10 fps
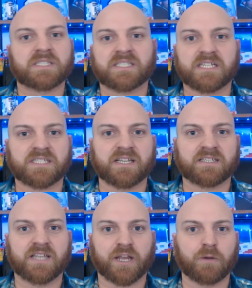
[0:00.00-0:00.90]
assistants
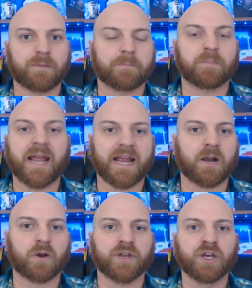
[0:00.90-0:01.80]
that could be
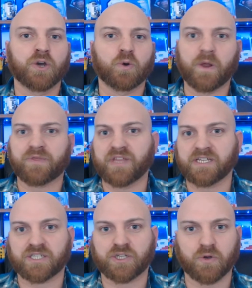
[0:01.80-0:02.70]
paired with
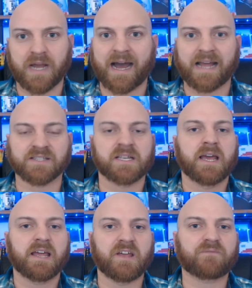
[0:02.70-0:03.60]
these two guys
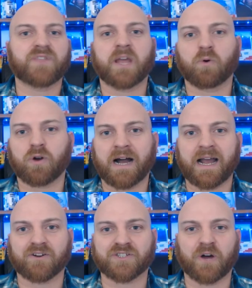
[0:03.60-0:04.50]
if they were
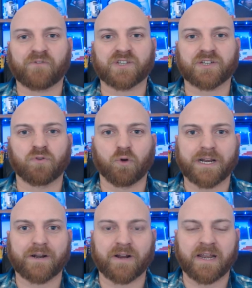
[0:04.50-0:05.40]
hired as offensive
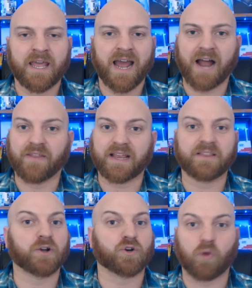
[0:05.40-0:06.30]
coordinator. And I think
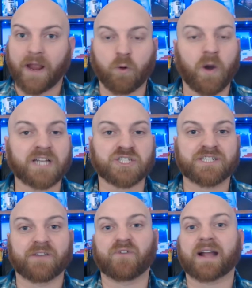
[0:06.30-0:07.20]
they are great
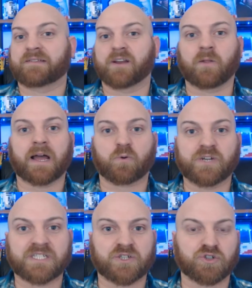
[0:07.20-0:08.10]
questions. In fact, I've done a lot of
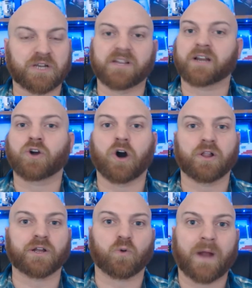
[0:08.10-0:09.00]
research. I've done
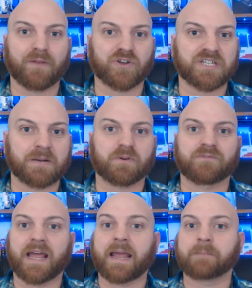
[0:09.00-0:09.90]
calling around. There's a number of
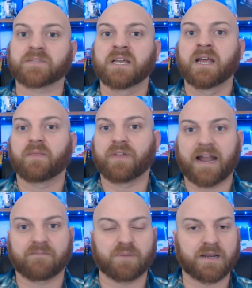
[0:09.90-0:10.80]
names that
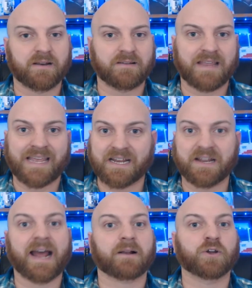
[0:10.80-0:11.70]
I've been hinted
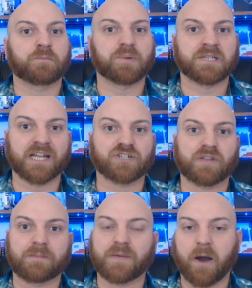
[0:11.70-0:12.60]
at could
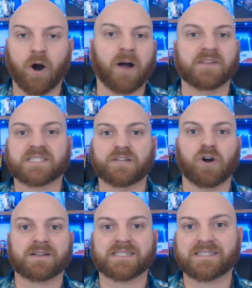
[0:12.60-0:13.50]
potentially be on the
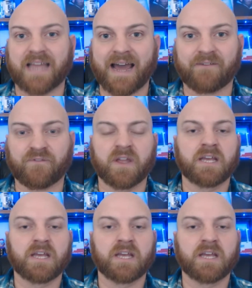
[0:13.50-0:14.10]
Seahawks staff,